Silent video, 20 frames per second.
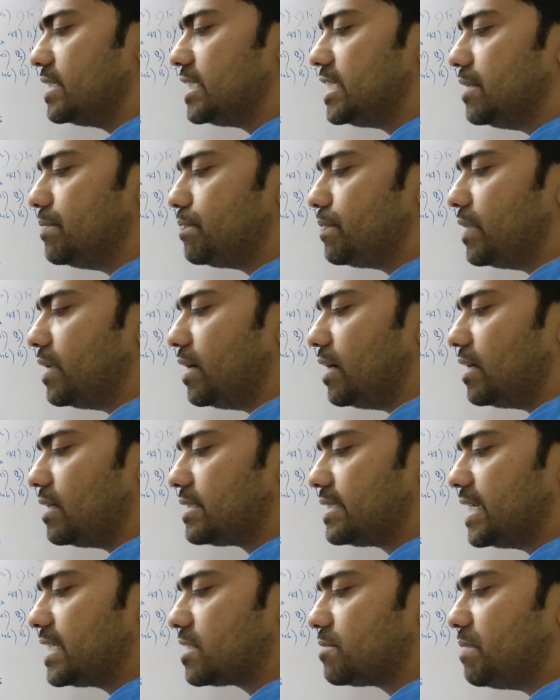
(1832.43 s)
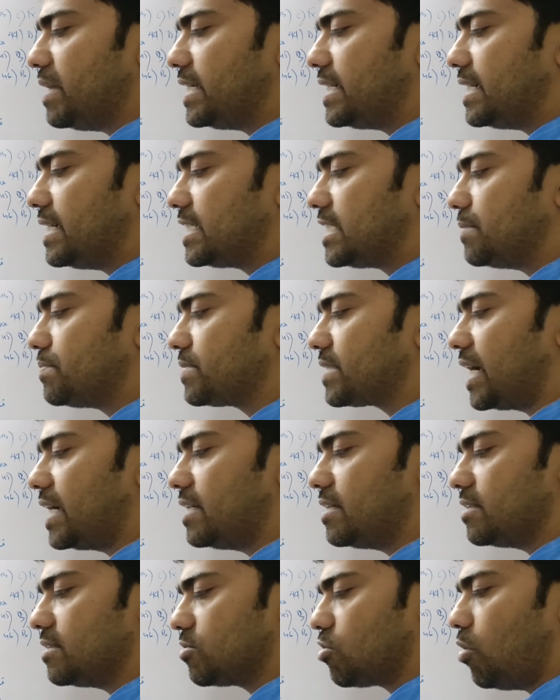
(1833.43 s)
Chest made in a
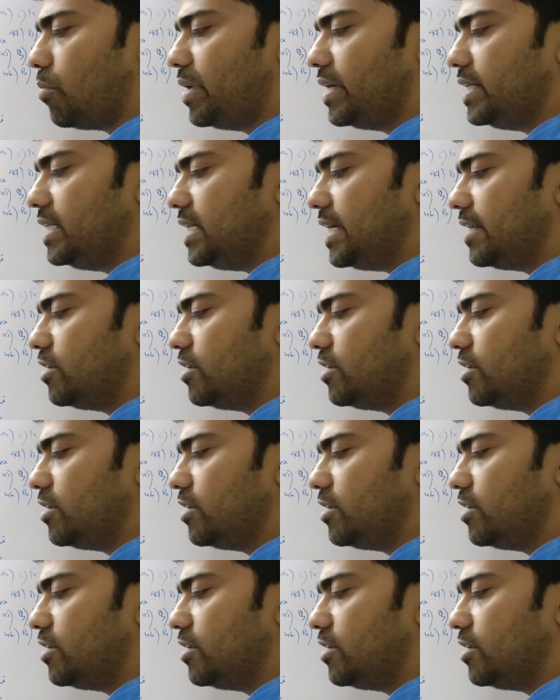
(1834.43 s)
Cheapside, a comedy.